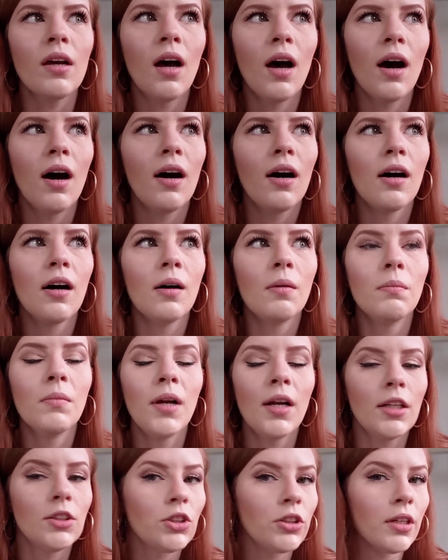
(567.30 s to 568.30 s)

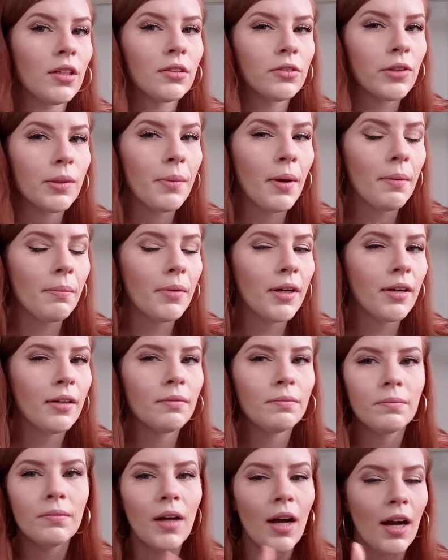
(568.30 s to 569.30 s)
And just
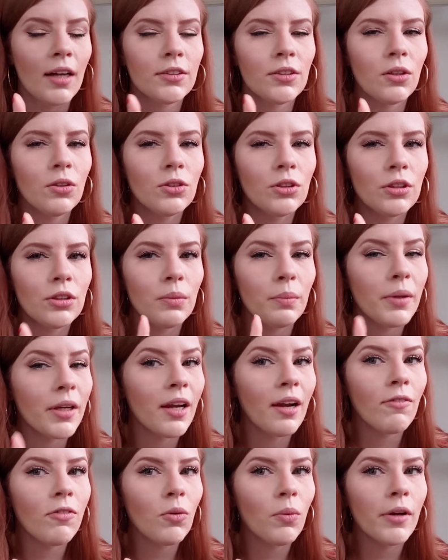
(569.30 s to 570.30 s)
remember, I told you, be
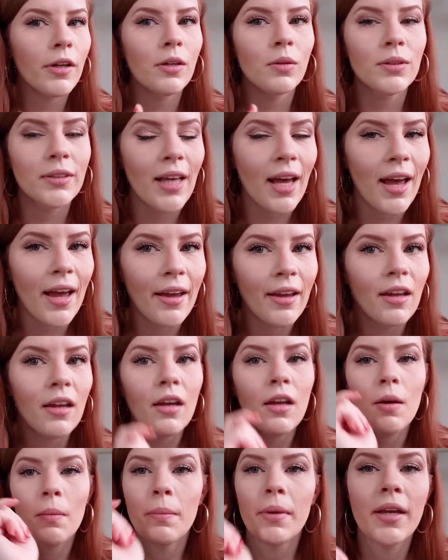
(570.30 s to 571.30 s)
careful what you say,
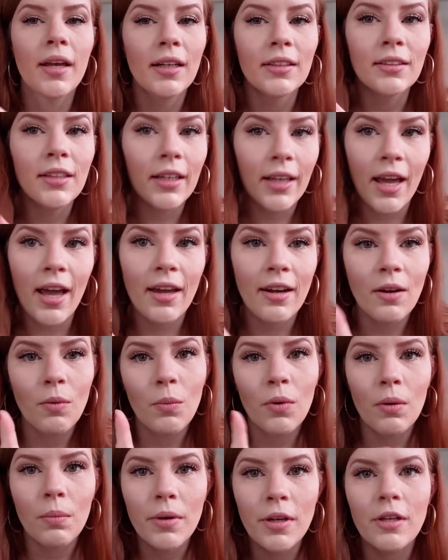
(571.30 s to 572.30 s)
because it can
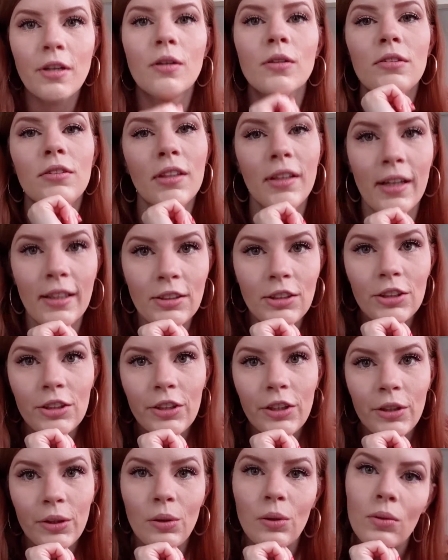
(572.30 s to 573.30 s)
and will be used against
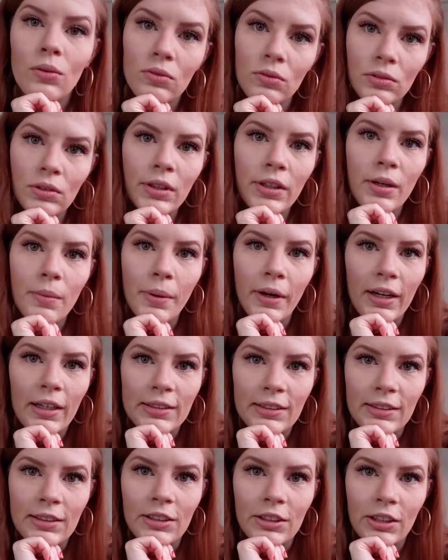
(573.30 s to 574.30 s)
you in a
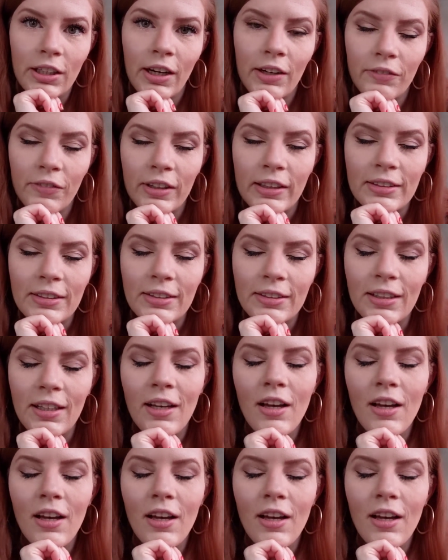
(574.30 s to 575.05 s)
parent-teacher conference.